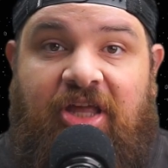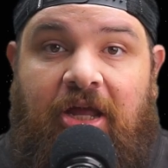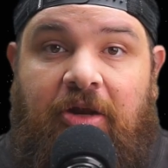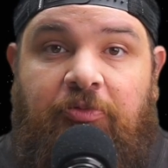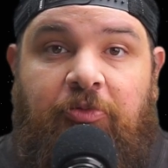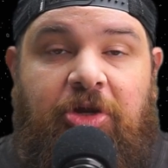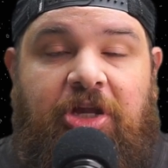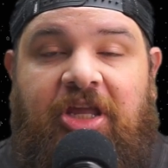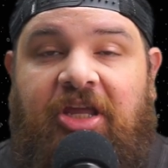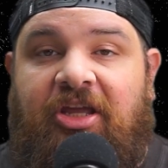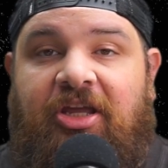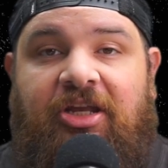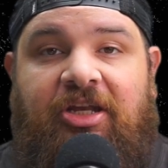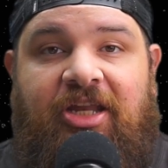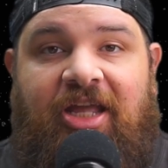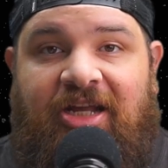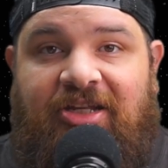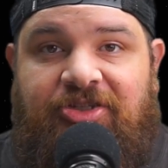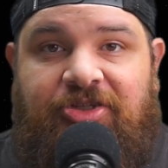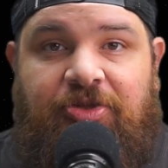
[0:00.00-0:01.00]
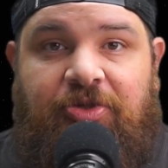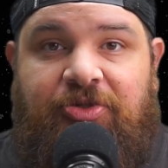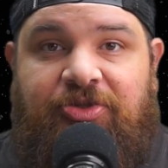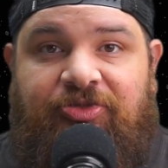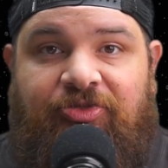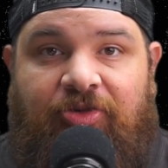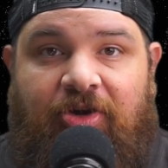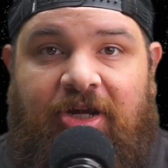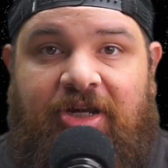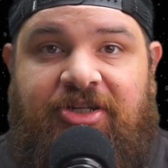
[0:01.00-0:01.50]
then we can connect to
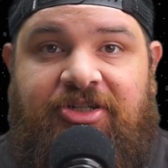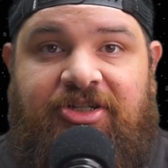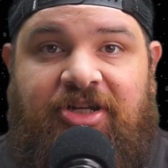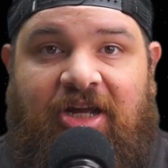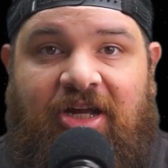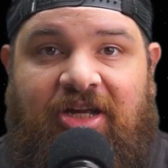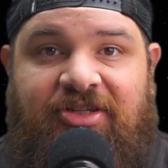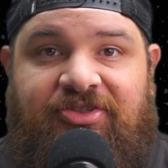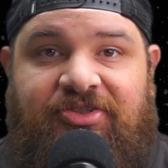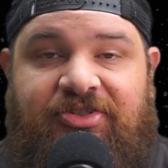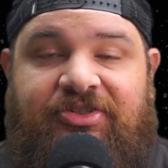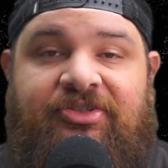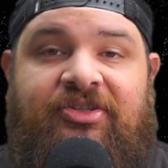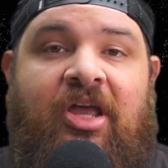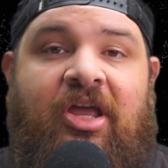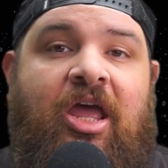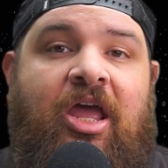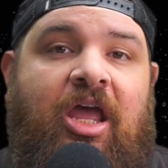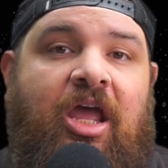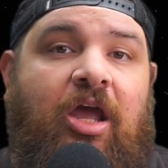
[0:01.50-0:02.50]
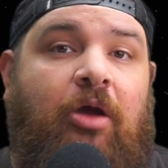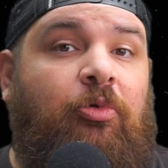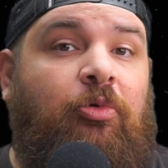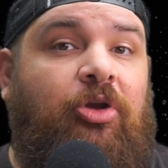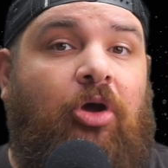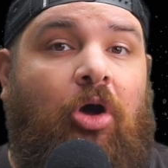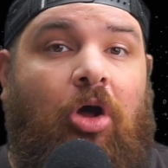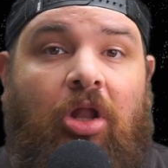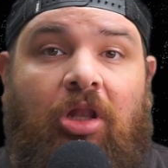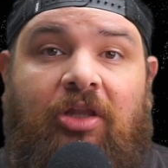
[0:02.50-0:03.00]
those franchises. And
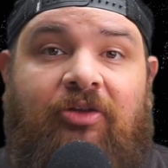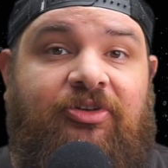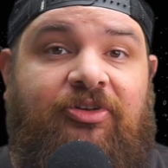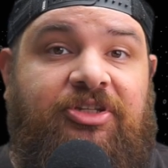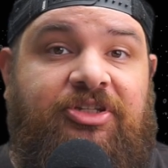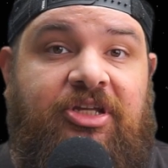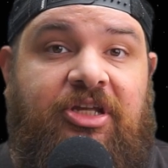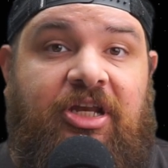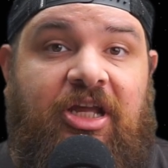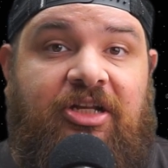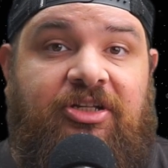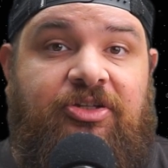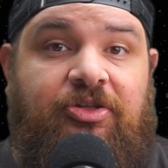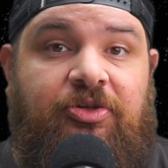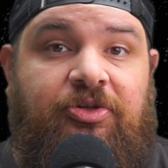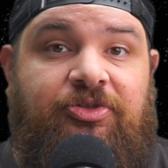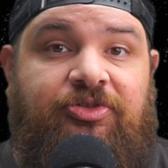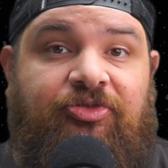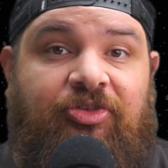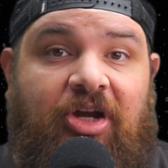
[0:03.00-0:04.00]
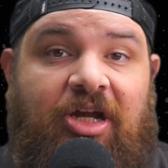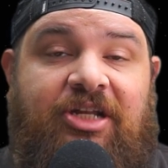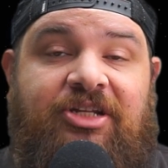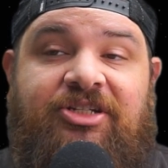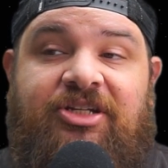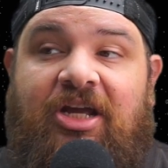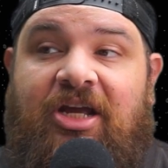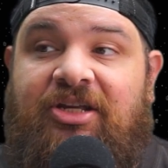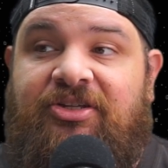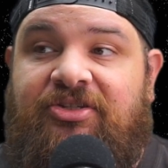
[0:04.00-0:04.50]
when all of us connect to those
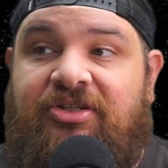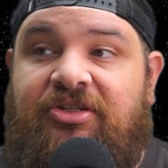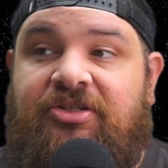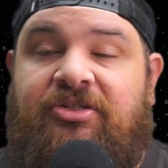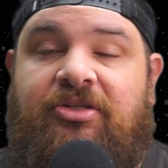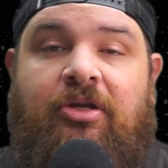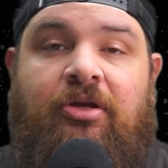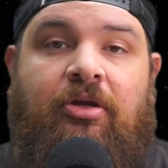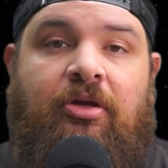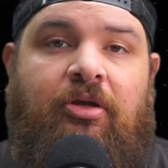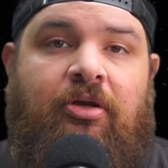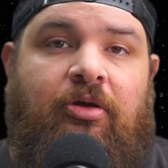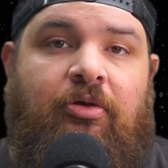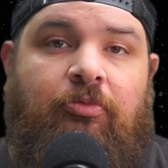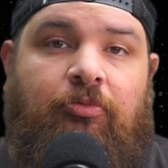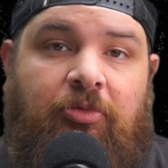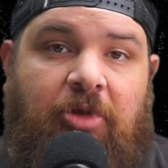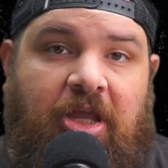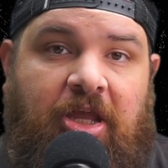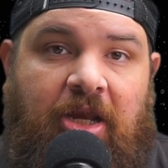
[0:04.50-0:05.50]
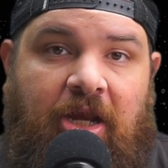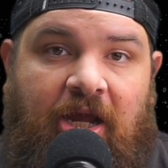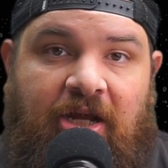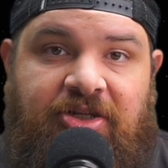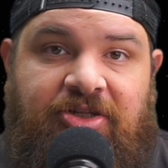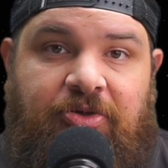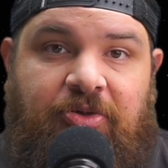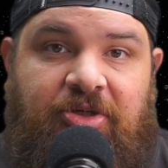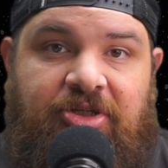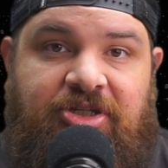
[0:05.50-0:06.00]
franchises, we
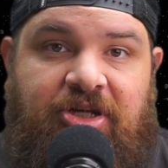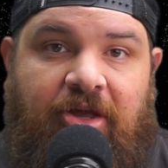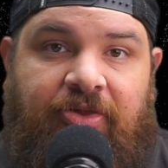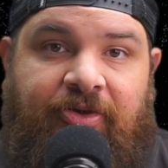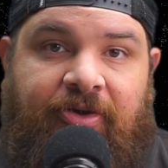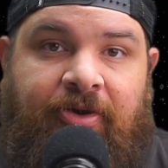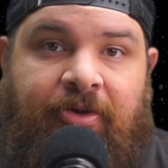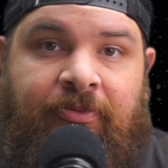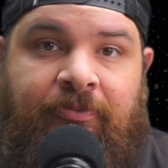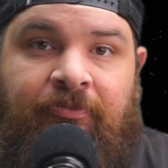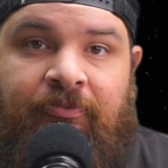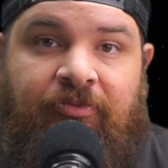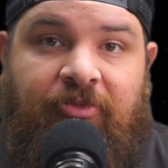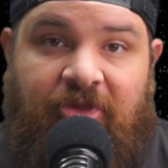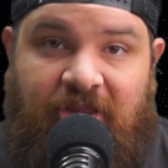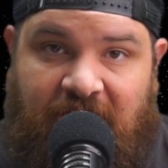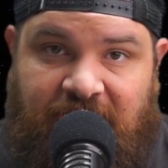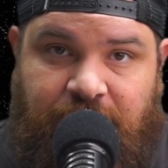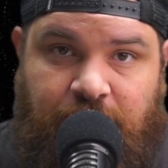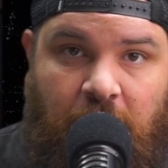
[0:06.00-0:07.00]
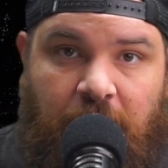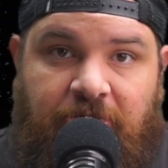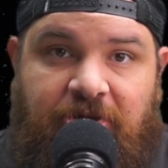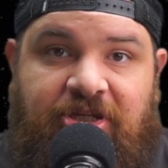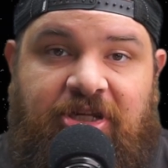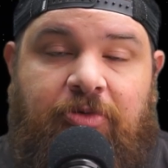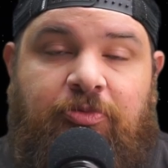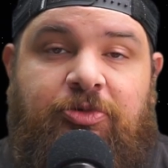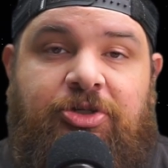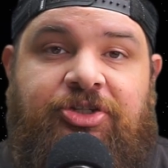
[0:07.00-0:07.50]
connect to each other. That's what
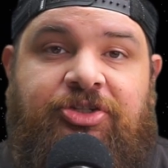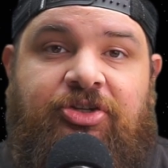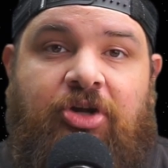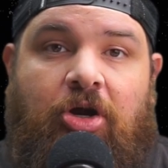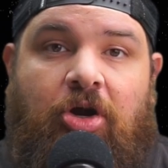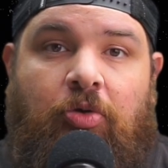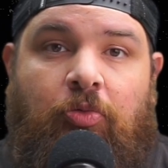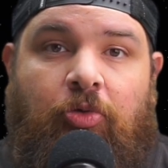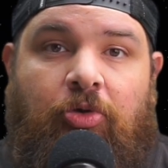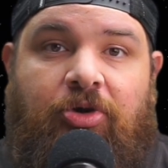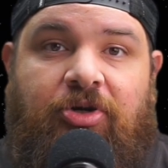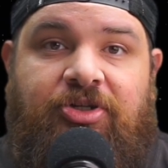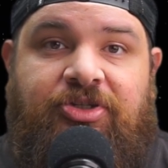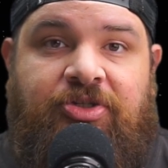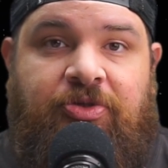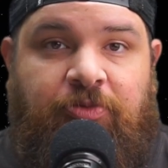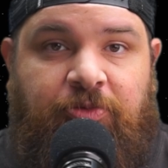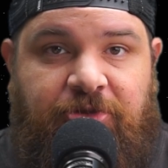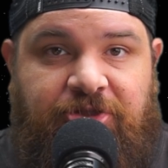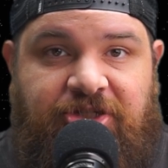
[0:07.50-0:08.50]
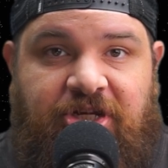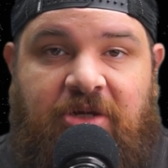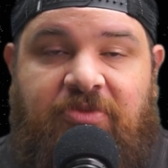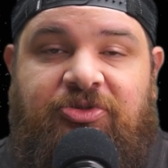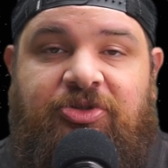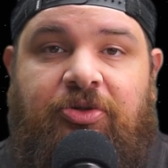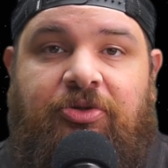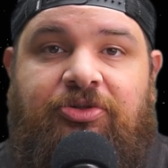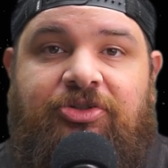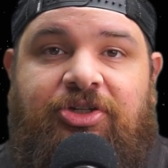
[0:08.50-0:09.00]
we did with Star Wars, with
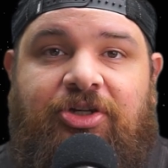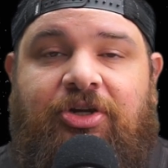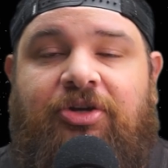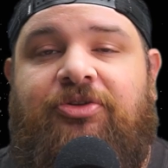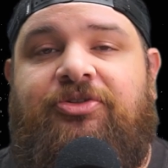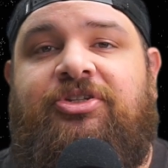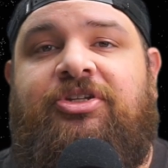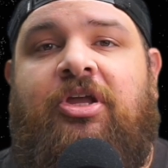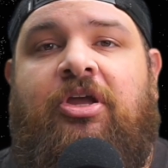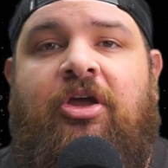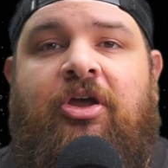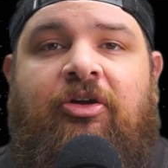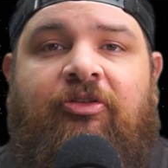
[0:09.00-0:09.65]
James Earl Jones